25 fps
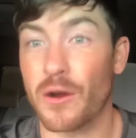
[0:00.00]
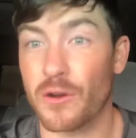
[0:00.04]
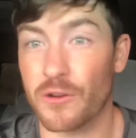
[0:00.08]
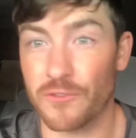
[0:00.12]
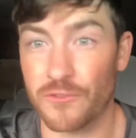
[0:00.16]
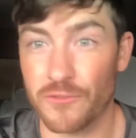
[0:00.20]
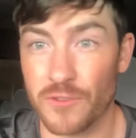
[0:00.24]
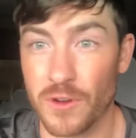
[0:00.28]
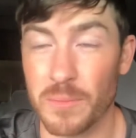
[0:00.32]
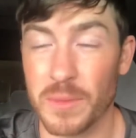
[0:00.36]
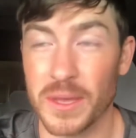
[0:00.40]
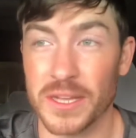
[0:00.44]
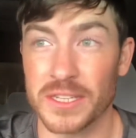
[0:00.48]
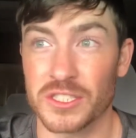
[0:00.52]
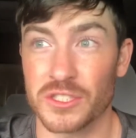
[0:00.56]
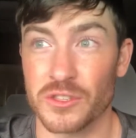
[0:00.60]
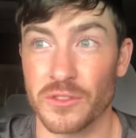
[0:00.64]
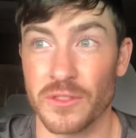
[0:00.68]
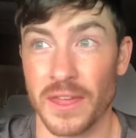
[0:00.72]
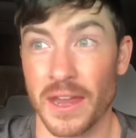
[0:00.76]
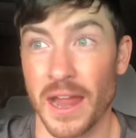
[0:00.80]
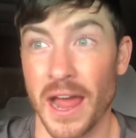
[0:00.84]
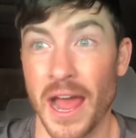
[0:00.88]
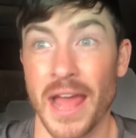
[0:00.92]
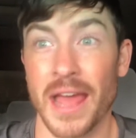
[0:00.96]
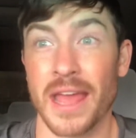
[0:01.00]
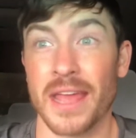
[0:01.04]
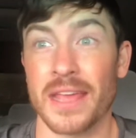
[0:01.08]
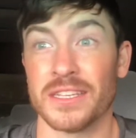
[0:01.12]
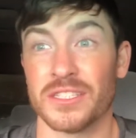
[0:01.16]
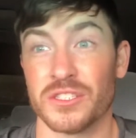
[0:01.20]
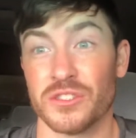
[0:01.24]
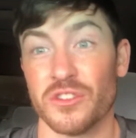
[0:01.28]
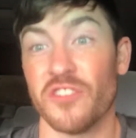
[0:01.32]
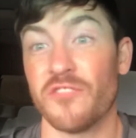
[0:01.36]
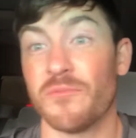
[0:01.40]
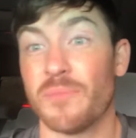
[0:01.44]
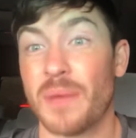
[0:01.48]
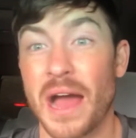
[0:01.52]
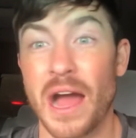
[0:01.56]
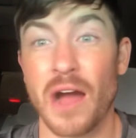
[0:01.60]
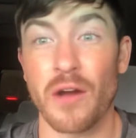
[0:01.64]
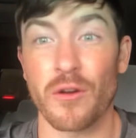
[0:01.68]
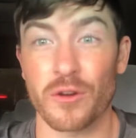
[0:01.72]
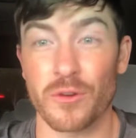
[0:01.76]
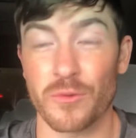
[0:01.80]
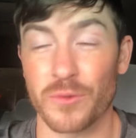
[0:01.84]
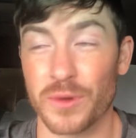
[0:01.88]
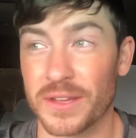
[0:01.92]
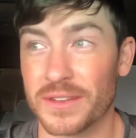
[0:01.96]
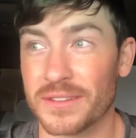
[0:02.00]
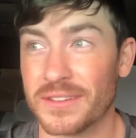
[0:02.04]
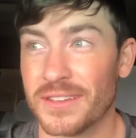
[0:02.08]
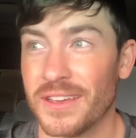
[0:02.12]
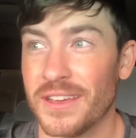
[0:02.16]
from it, so that I still have power when,